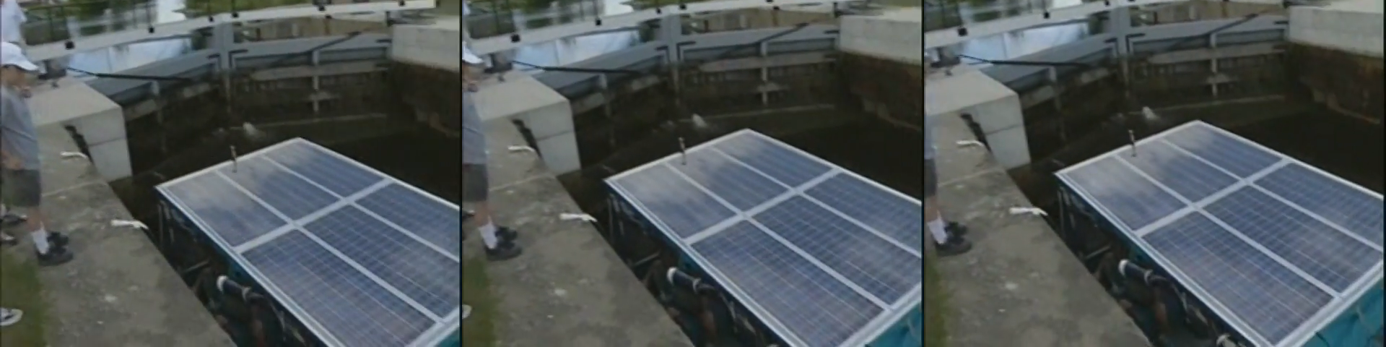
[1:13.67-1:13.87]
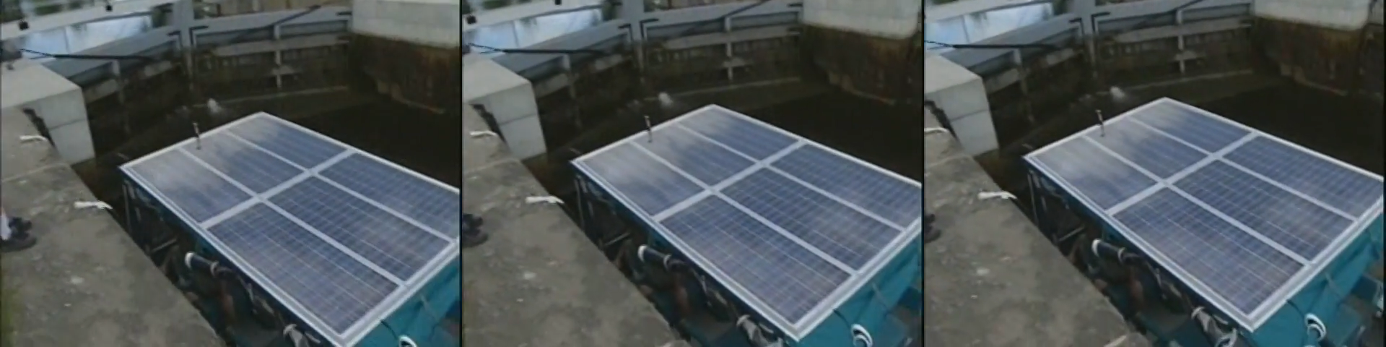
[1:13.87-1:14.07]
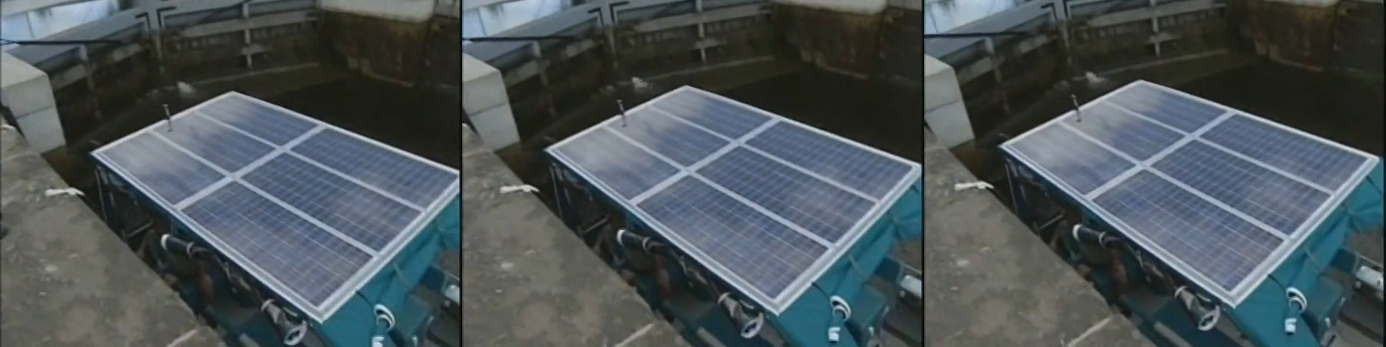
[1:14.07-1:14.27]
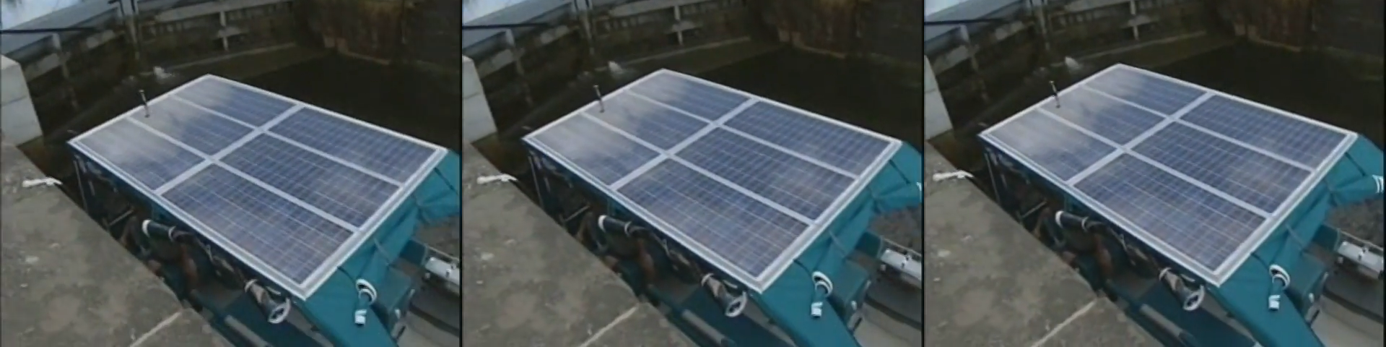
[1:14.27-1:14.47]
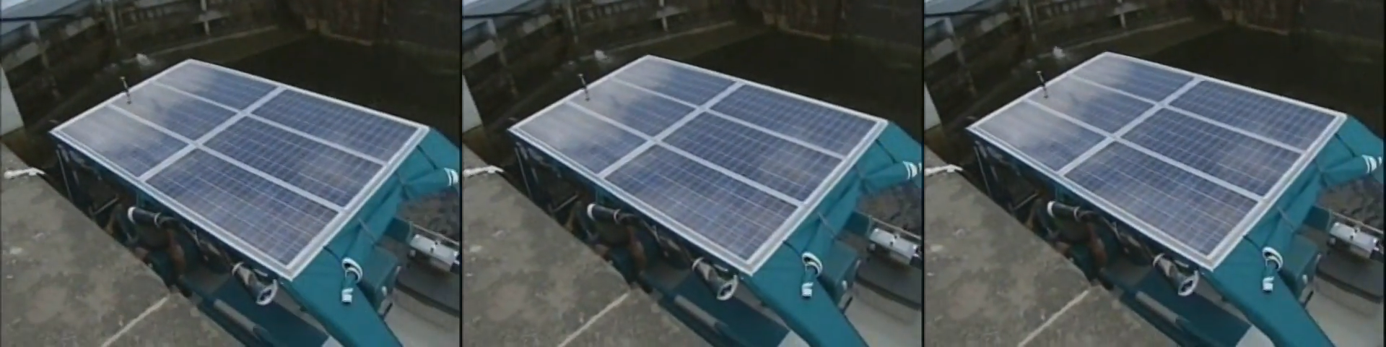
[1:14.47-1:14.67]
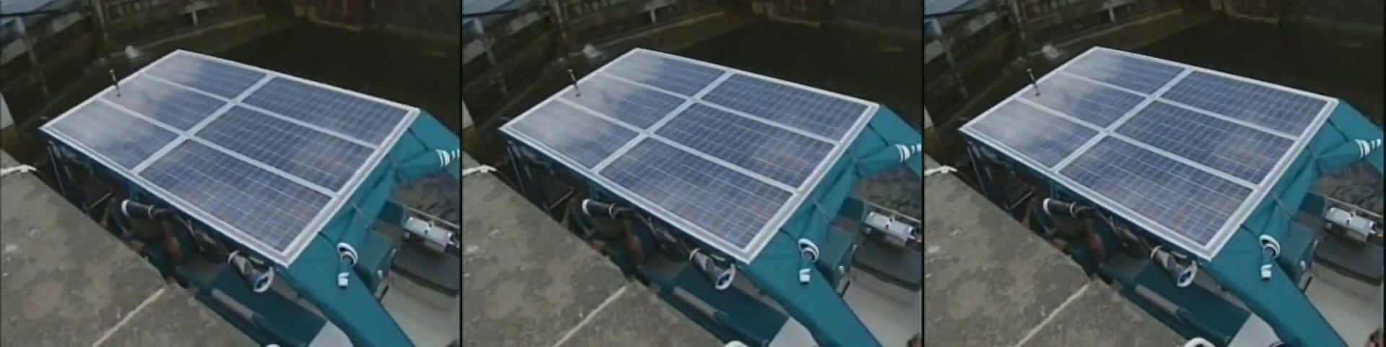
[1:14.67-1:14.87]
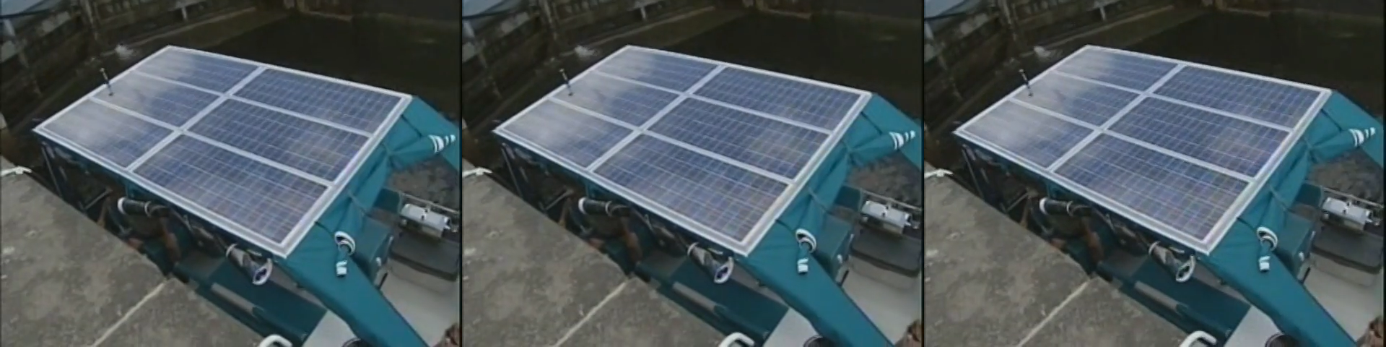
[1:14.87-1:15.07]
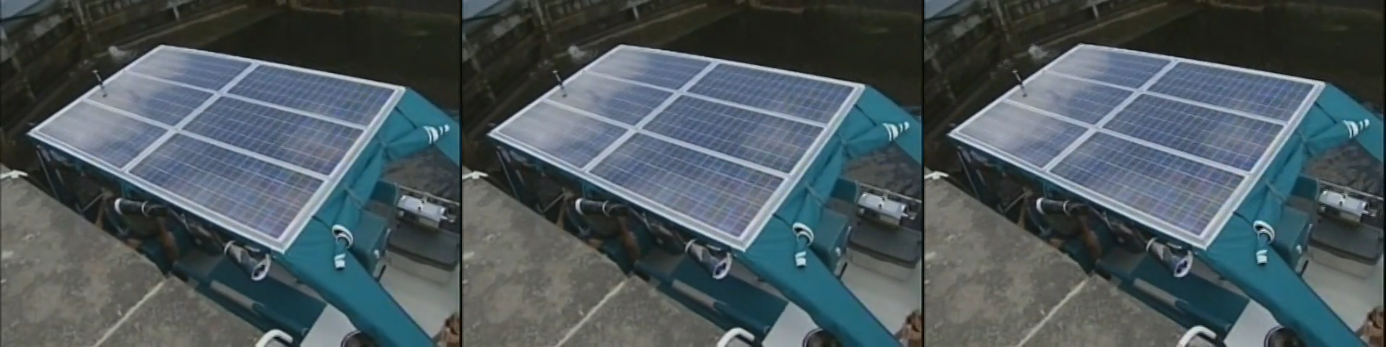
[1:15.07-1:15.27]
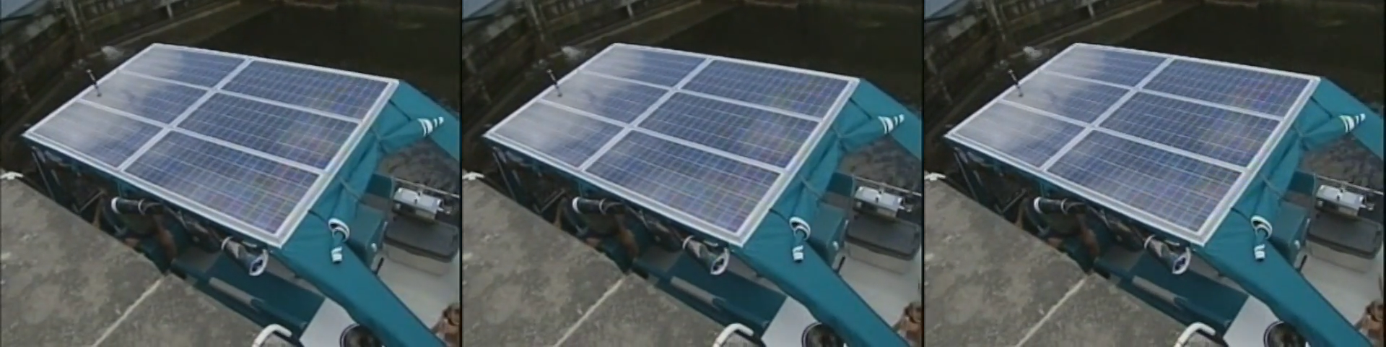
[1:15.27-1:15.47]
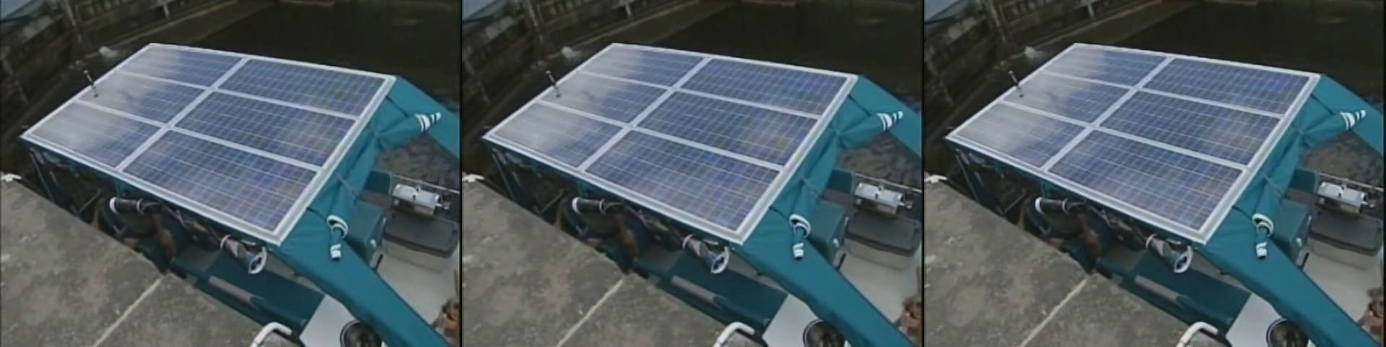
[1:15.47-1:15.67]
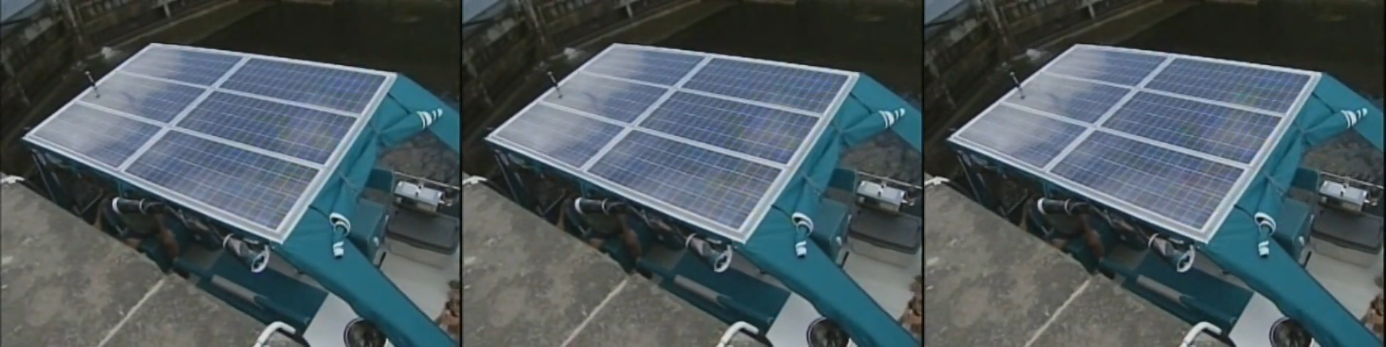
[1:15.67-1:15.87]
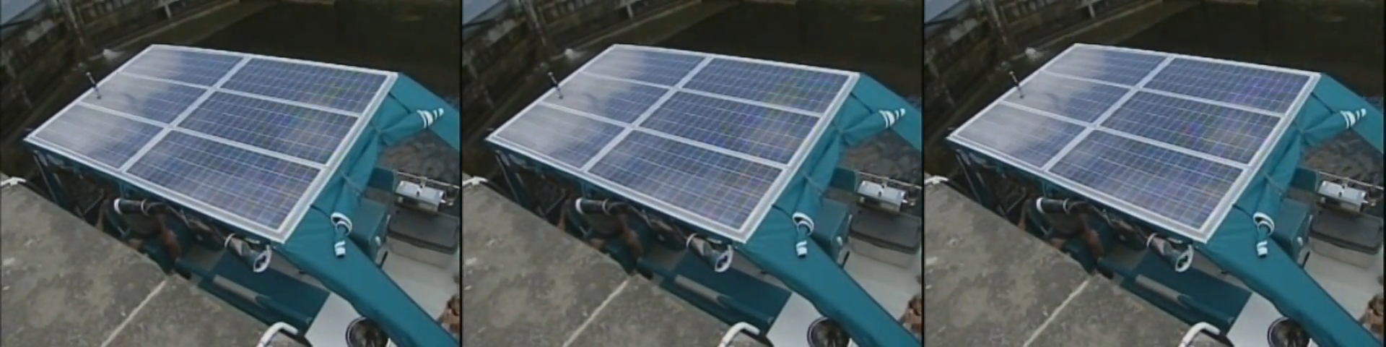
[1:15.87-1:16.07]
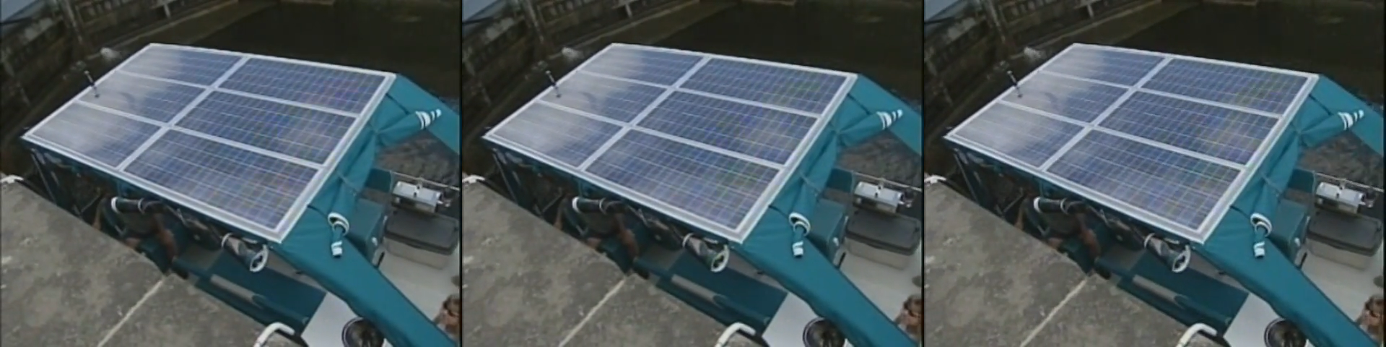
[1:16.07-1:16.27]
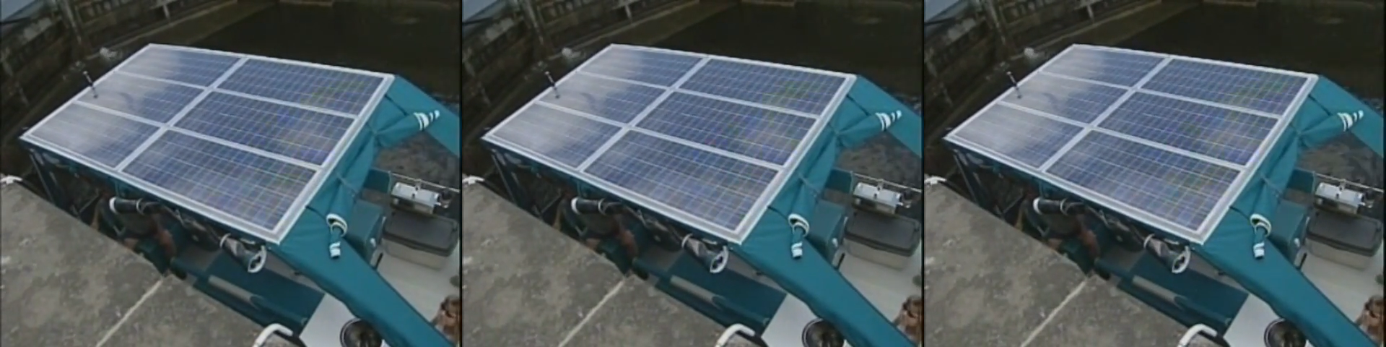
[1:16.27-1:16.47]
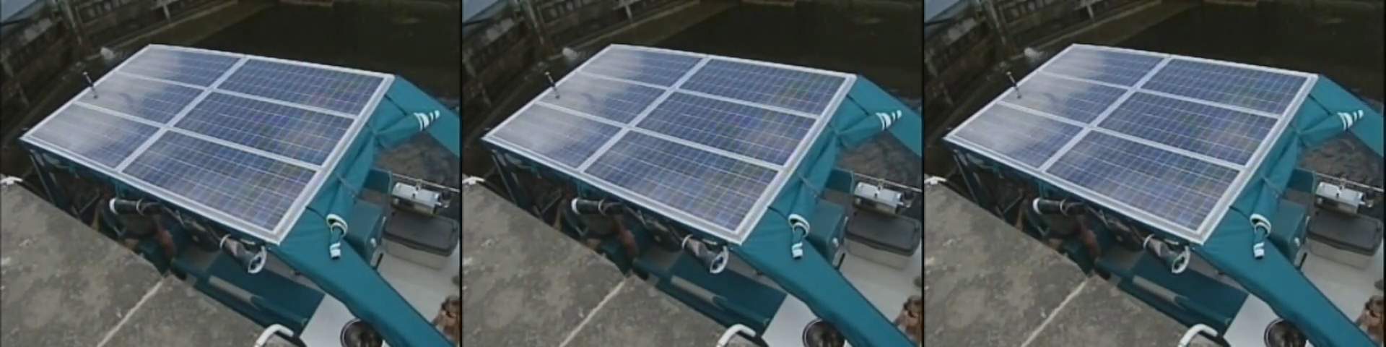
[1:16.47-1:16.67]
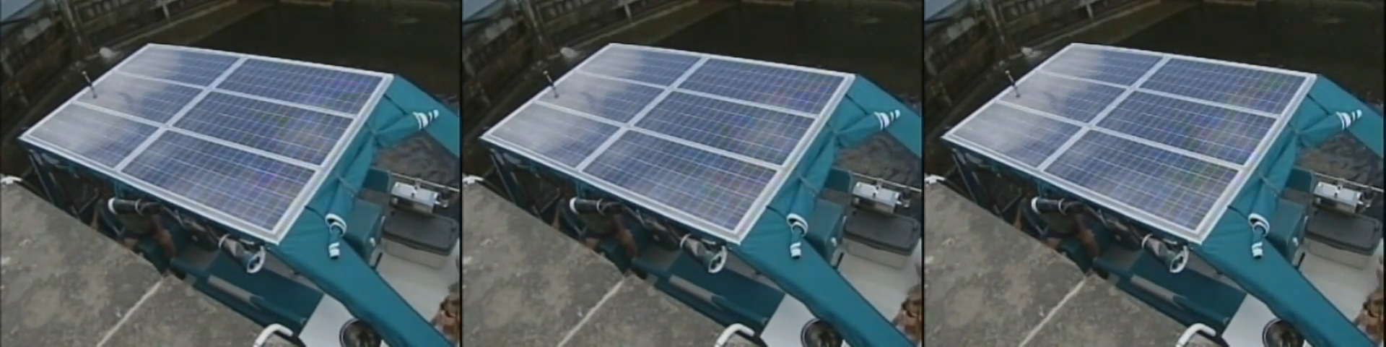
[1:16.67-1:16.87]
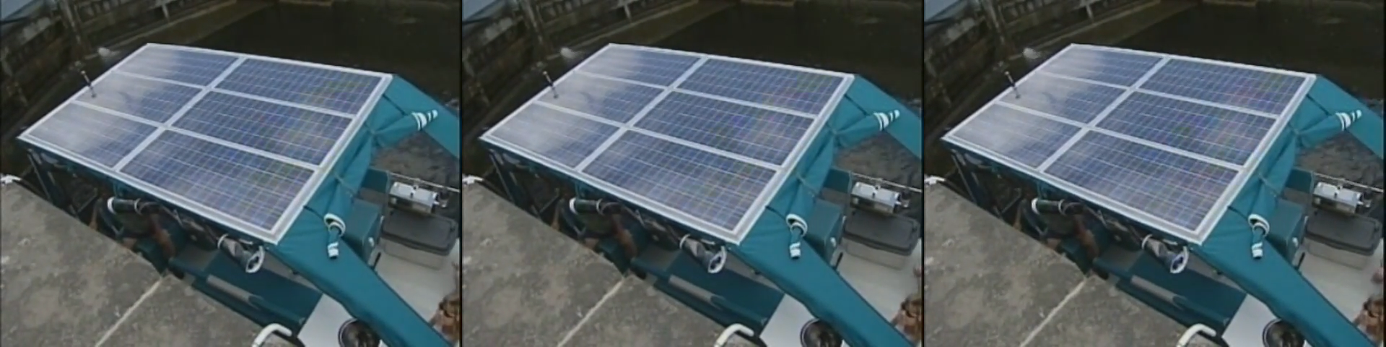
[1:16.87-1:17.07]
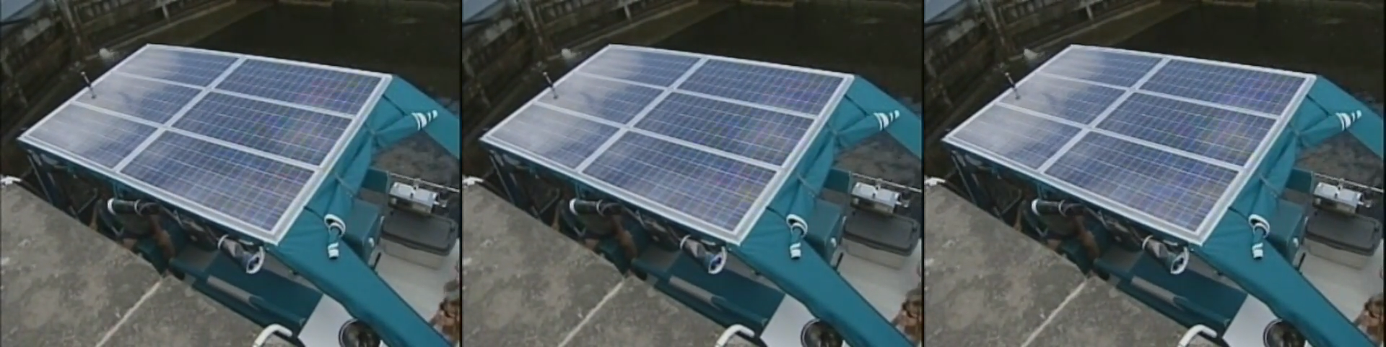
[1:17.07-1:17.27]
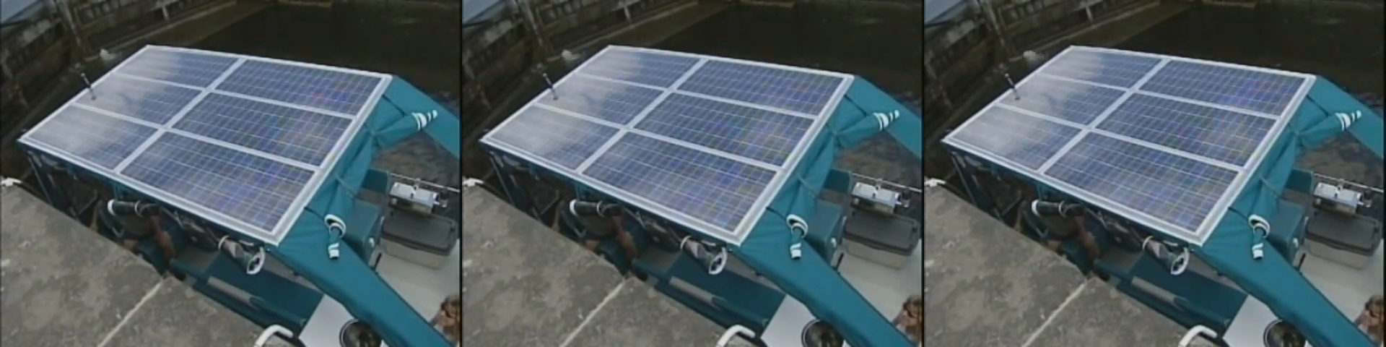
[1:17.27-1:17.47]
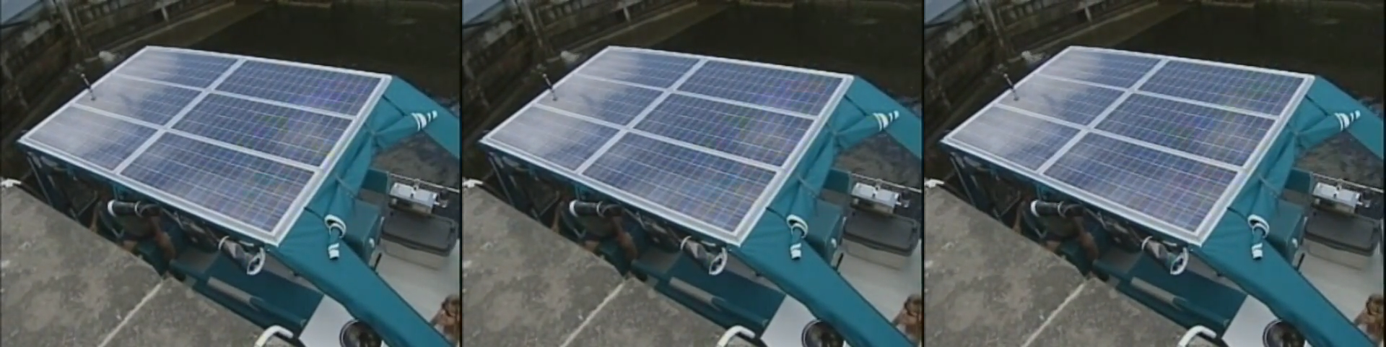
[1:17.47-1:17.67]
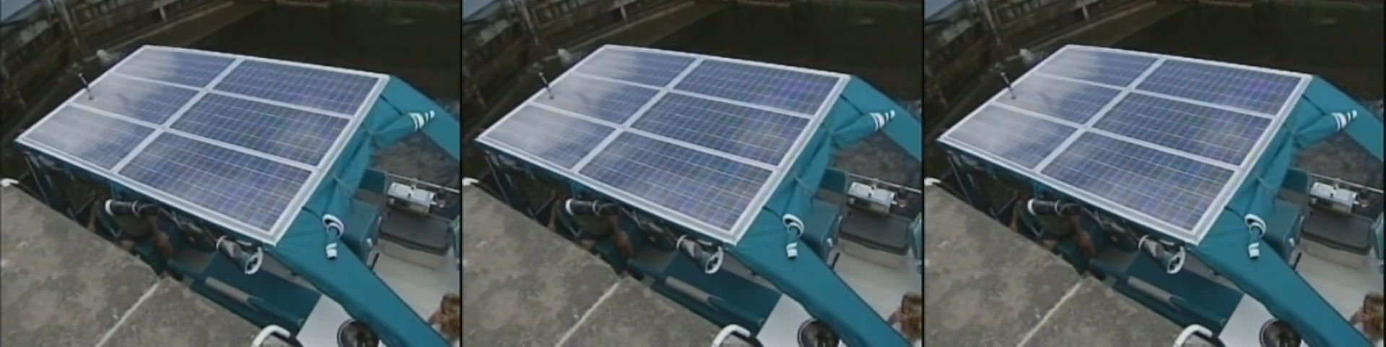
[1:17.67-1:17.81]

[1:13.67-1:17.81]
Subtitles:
No face is visible, so there are no lips to read.